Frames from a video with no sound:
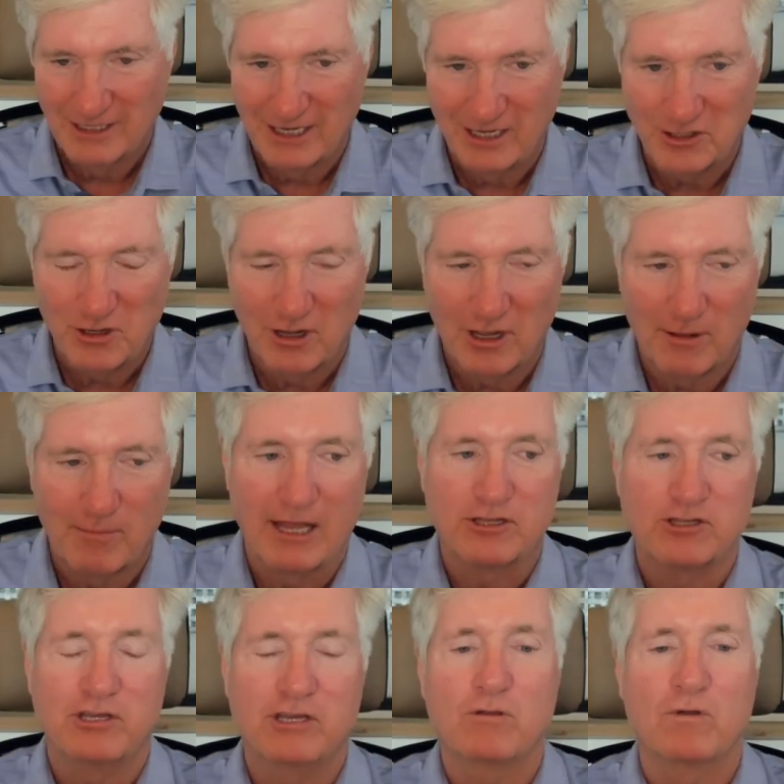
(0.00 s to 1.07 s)
Yeah, you talk about
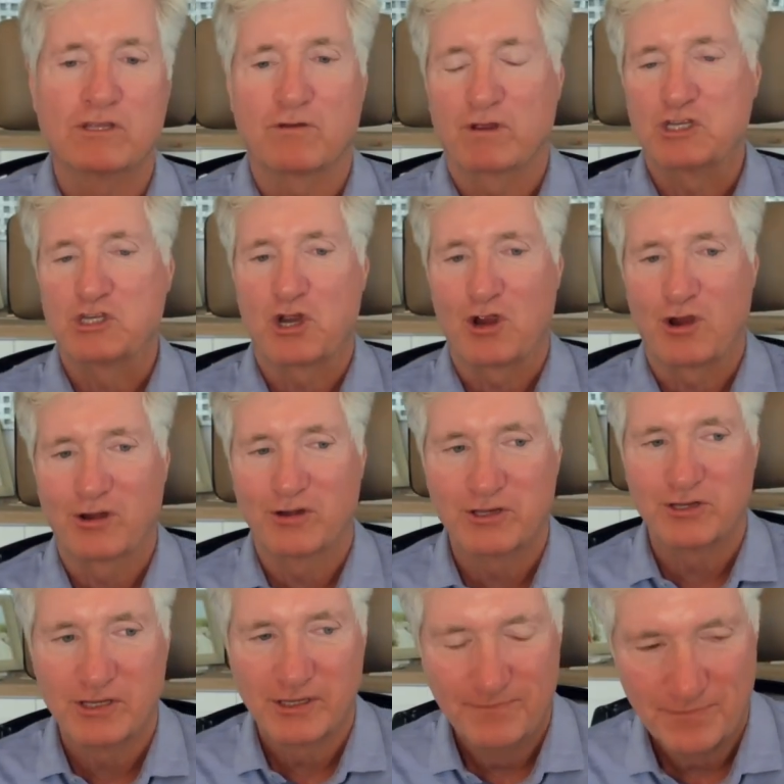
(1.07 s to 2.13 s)
sequence of
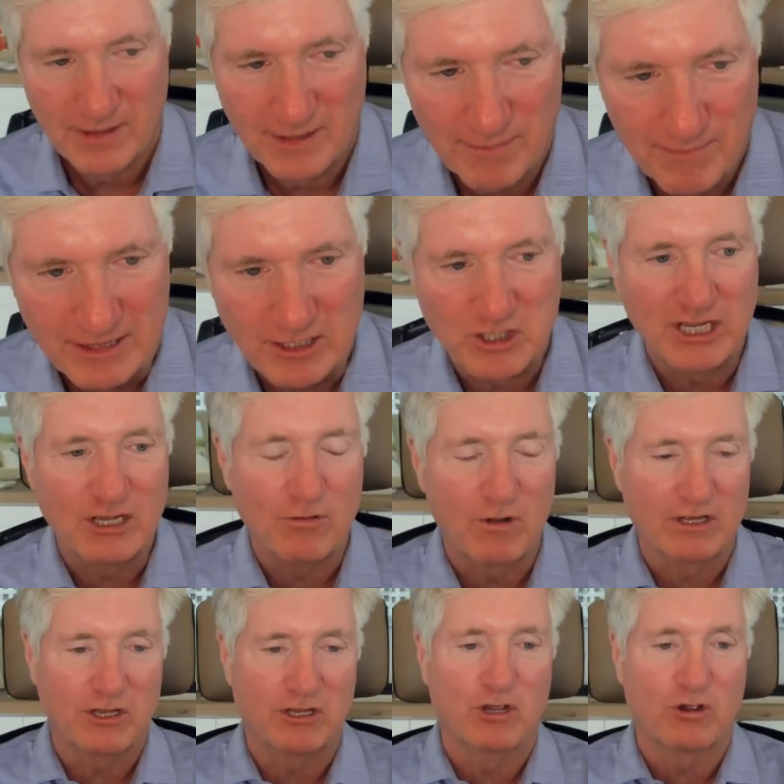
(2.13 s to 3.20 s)
returns. How about the
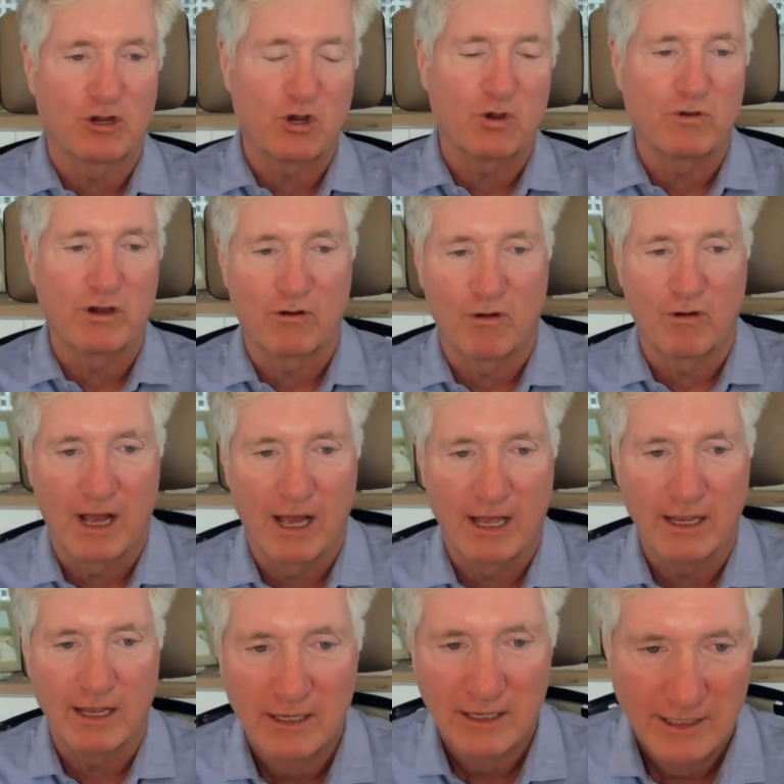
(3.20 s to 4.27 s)
sequence of your career, Rye?
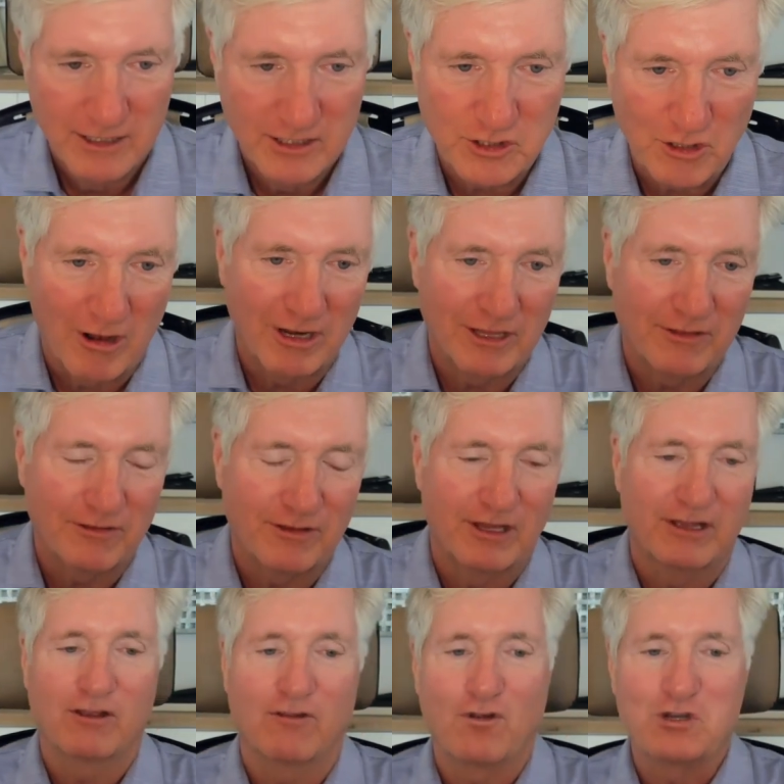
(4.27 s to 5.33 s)
You started
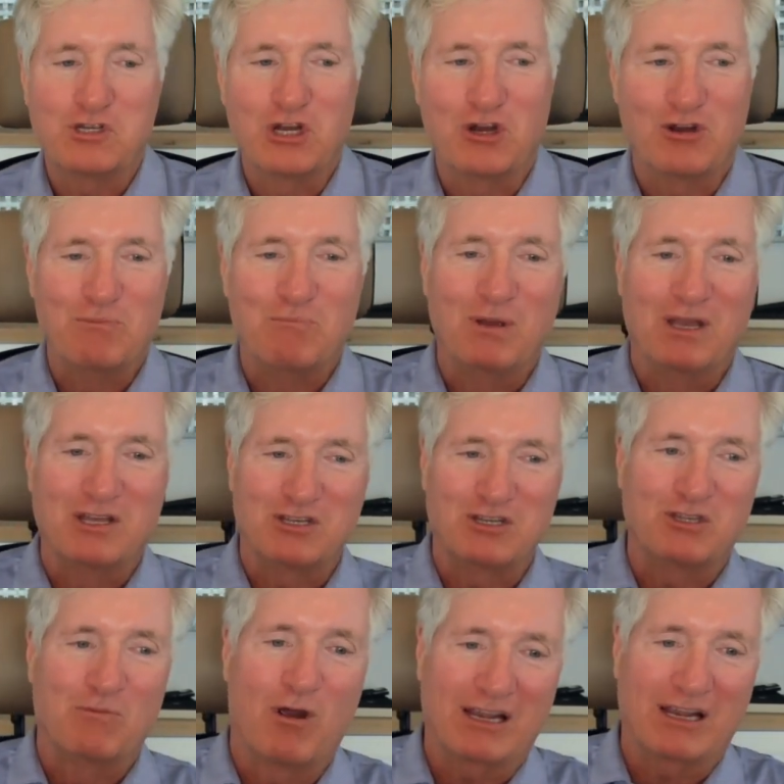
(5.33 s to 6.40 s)
your first year in business,
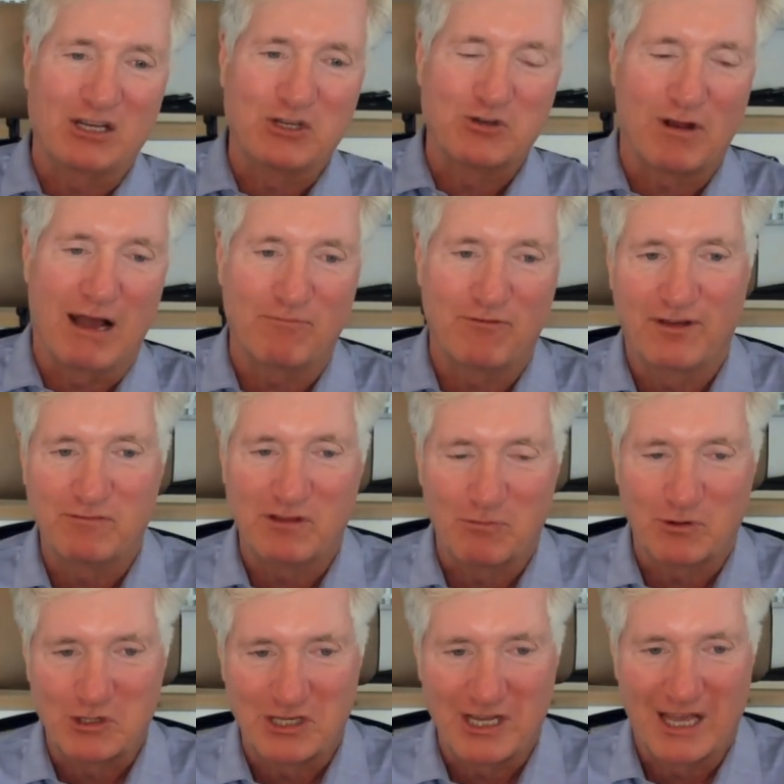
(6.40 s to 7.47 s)
the market dropped
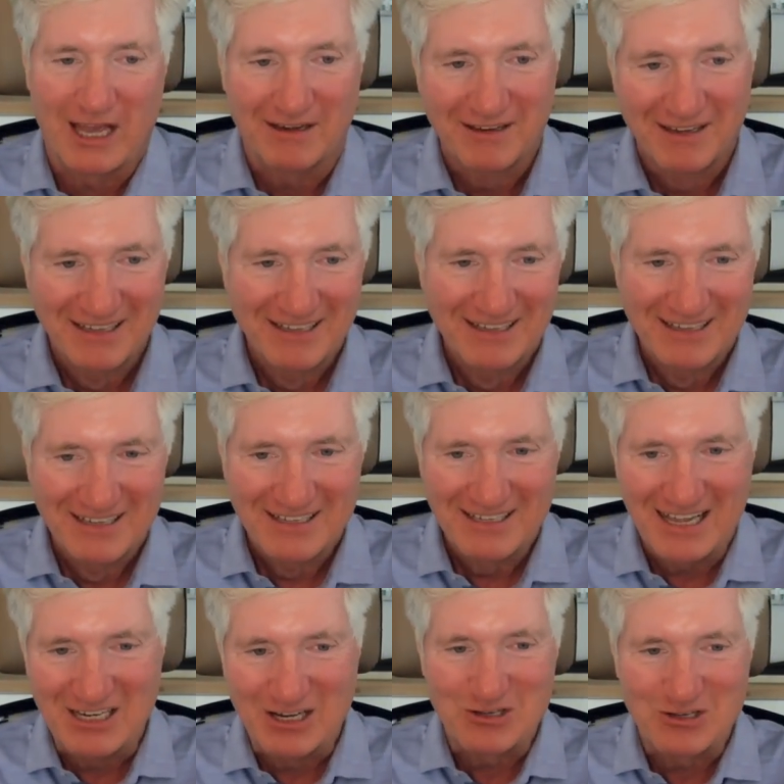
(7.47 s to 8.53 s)
50%.
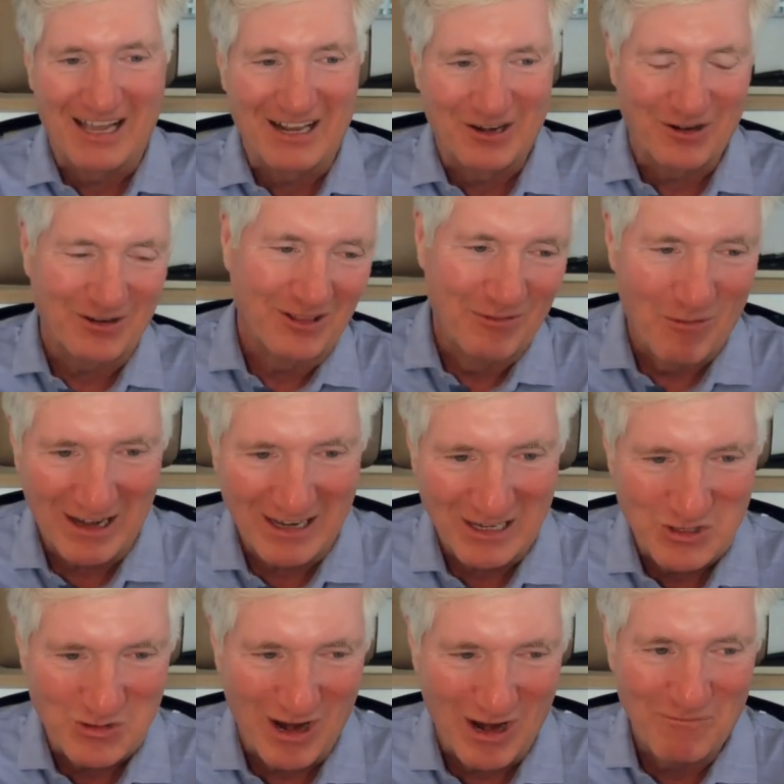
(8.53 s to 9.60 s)
10 years later, the
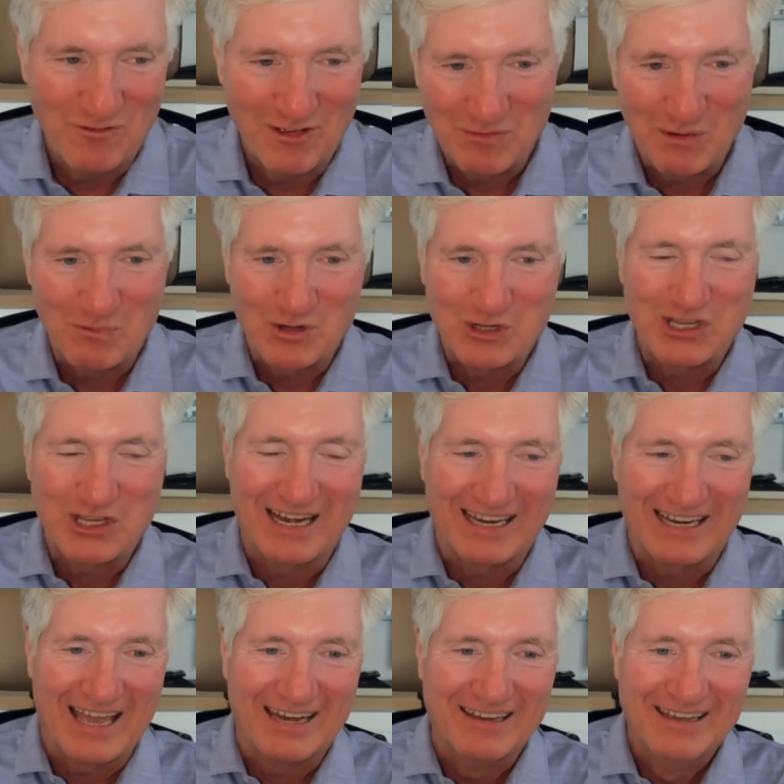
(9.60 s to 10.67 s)
market dropped 50%
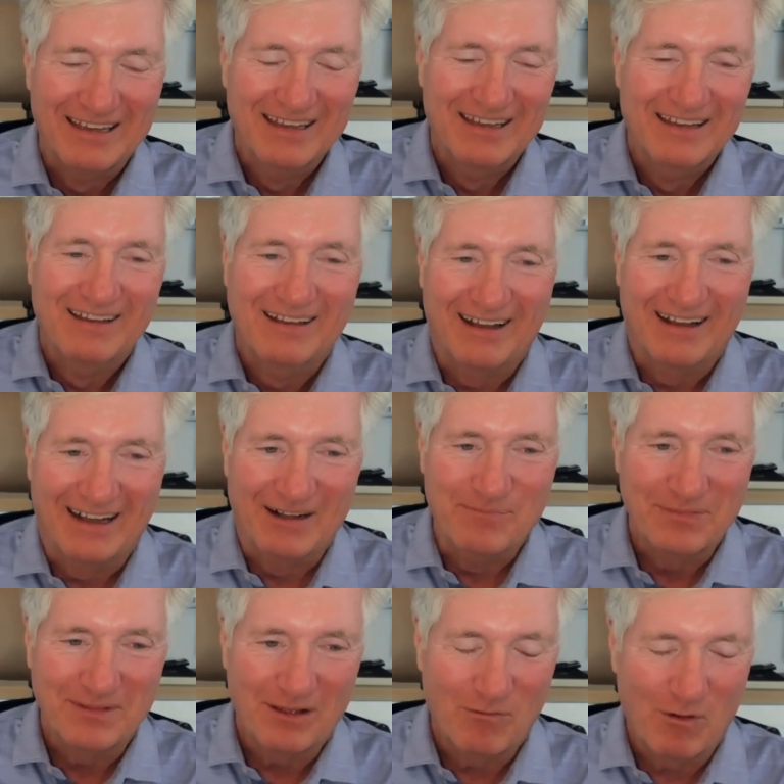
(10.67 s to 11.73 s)
again.
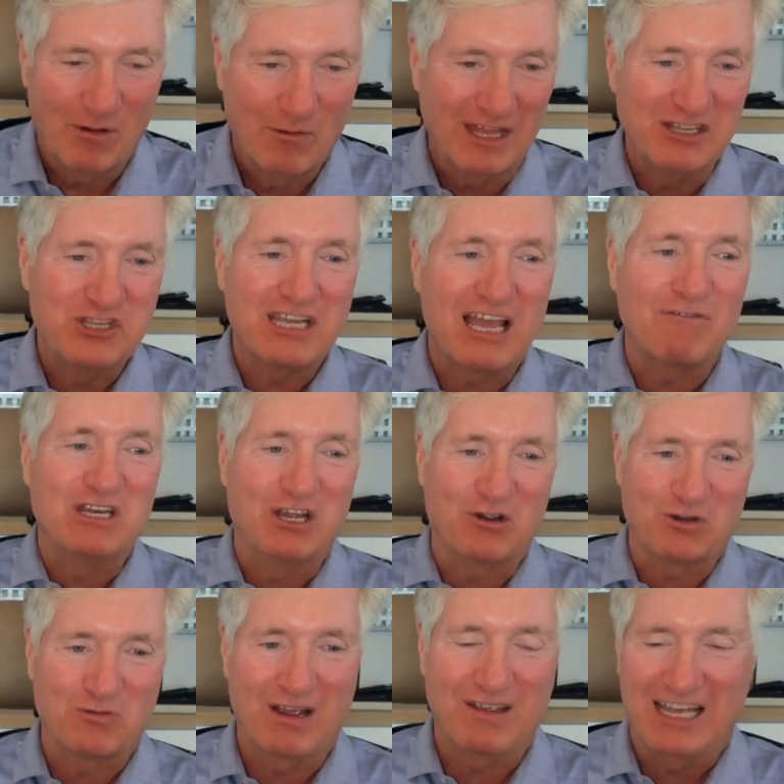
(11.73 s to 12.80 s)
And within 7
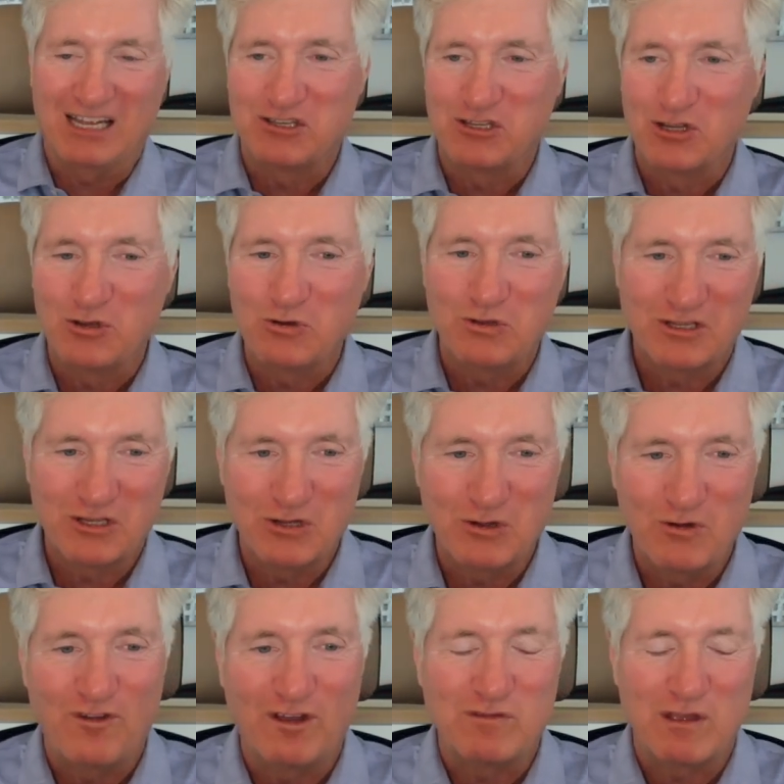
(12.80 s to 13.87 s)
years, right? You had two
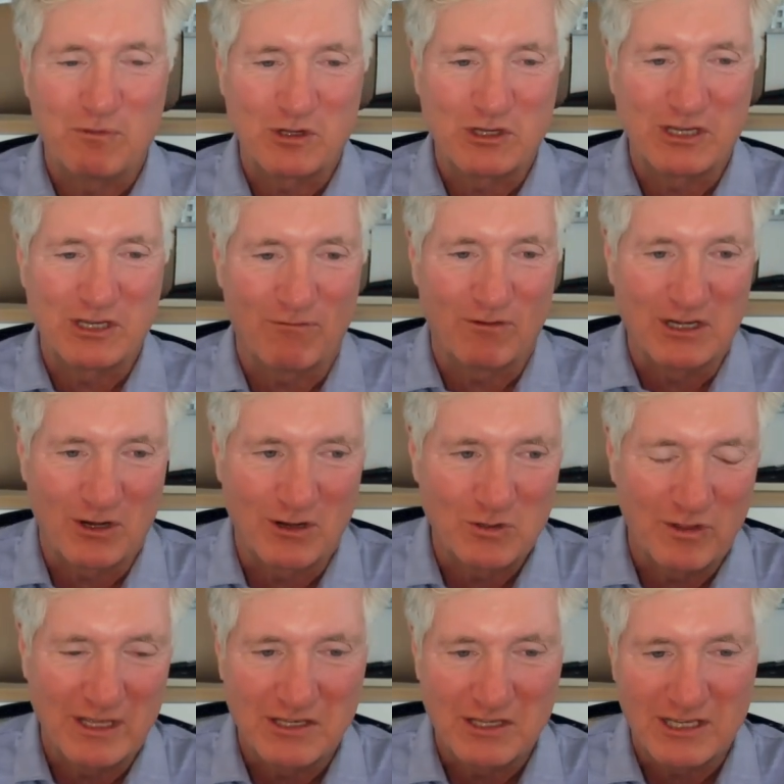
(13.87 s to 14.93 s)
50% returns
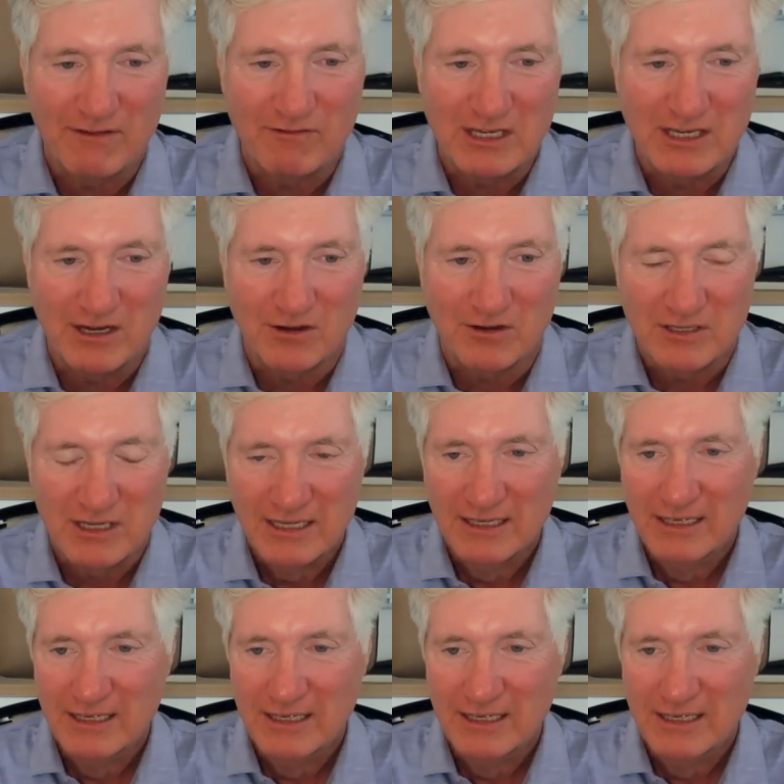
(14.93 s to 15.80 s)
within 7 years.